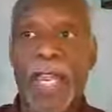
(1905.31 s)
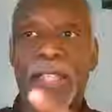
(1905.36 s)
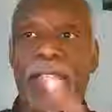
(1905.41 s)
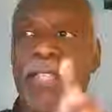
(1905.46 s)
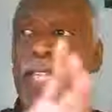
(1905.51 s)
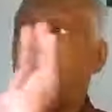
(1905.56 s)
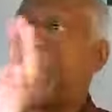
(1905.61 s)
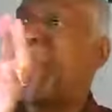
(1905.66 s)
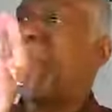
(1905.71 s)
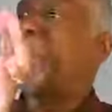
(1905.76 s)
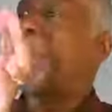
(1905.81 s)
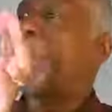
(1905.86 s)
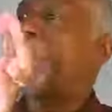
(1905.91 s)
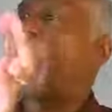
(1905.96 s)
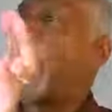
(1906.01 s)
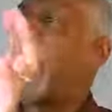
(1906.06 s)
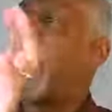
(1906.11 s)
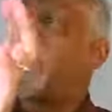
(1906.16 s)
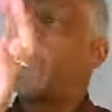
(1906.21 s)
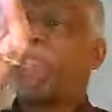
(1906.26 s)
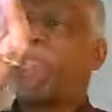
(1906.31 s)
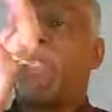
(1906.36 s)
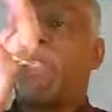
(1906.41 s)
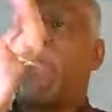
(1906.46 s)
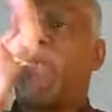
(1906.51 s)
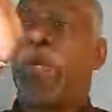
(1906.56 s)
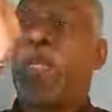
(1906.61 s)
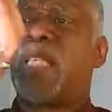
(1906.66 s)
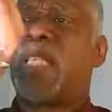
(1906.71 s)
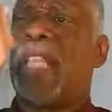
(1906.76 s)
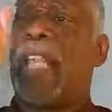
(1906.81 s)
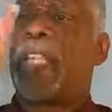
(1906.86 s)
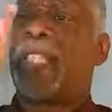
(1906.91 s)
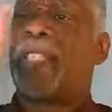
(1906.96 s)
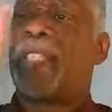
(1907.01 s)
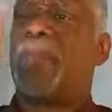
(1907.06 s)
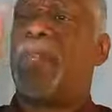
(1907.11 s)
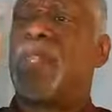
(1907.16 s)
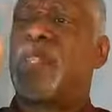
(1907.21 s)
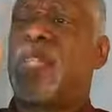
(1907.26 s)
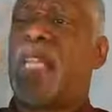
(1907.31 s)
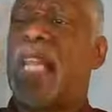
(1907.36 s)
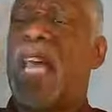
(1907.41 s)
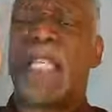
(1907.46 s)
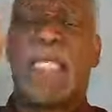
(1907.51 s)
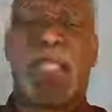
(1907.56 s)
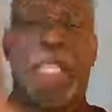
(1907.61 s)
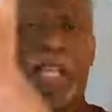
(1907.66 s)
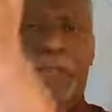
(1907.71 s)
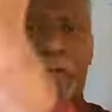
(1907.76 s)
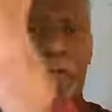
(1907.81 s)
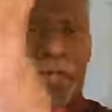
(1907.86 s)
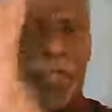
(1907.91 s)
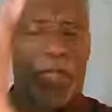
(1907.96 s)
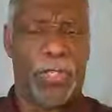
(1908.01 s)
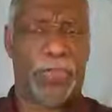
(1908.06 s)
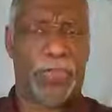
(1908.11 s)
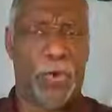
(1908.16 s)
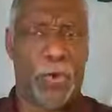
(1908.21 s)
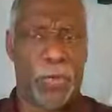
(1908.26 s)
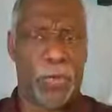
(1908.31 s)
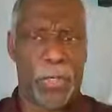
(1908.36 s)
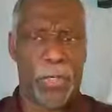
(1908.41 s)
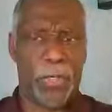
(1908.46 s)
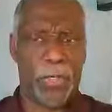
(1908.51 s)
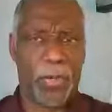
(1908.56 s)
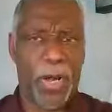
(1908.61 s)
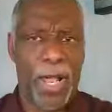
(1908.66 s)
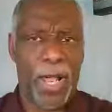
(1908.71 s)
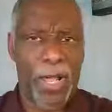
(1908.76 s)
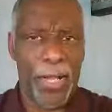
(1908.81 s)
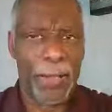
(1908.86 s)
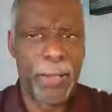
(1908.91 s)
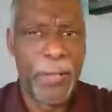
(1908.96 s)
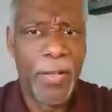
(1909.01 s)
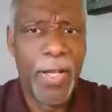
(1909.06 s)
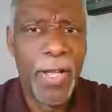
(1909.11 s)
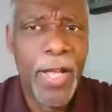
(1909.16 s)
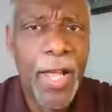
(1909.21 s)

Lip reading: And somewhere the Rams and the Buzites must have got together and just formed one tribe.